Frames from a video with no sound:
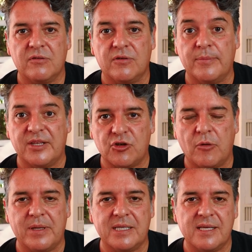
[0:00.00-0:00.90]
from the
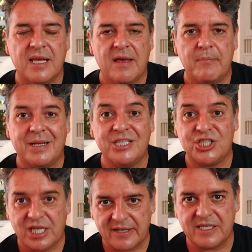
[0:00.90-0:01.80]
tropics, please
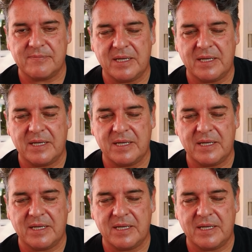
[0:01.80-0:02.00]
share this